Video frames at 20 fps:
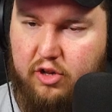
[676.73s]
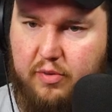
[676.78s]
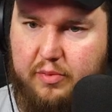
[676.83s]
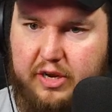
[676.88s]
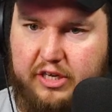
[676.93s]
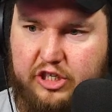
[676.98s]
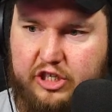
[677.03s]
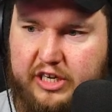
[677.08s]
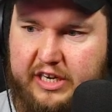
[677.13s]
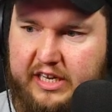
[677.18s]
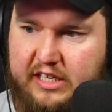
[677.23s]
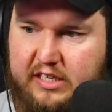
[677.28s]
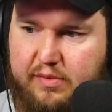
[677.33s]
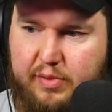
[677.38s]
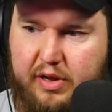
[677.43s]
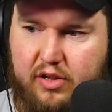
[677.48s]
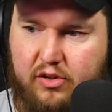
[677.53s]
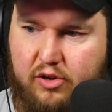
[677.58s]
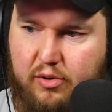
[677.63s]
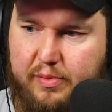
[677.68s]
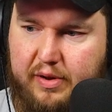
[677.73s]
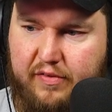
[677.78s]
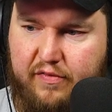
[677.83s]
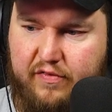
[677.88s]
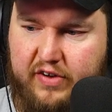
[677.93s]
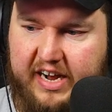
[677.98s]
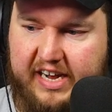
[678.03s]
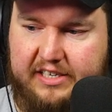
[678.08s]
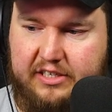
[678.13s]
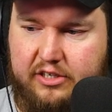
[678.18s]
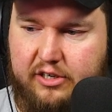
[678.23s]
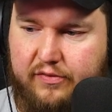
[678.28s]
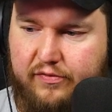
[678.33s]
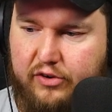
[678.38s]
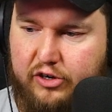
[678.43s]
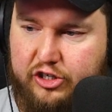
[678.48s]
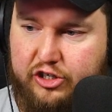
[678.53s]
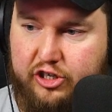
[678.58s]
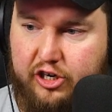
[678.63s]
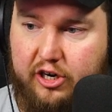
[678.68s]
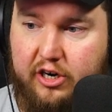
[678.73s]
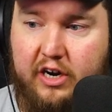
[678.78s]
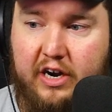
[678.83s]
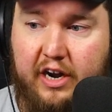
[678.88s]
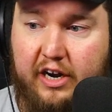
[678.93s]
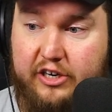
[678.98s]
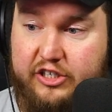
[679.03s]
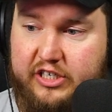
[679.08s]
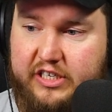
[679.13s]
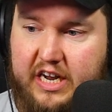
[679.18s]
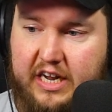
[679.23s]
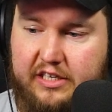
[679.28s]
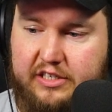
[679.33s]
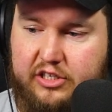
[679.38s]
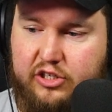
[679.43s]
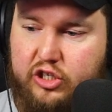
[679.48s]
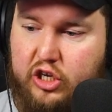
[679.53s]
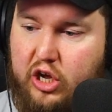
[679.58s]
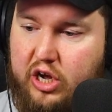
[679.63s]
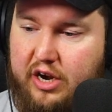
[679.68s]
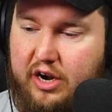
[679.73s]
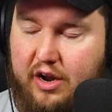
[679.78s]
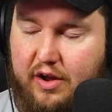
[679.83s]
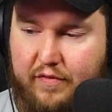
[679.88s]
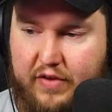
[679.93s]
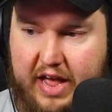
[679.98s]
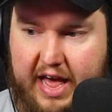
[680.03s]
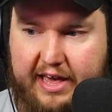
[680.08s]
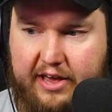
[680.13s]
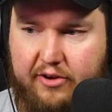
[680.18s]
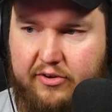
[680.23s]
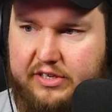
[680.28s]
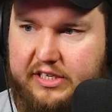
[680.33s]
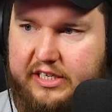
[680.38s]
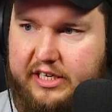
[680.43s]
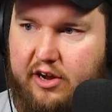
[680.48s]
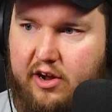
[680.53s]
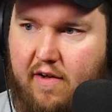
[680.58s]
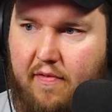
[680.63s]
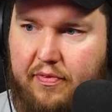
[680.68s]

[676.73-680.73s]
bit. She needs to be a little bit faster for sure. She's got a ton of accuracy on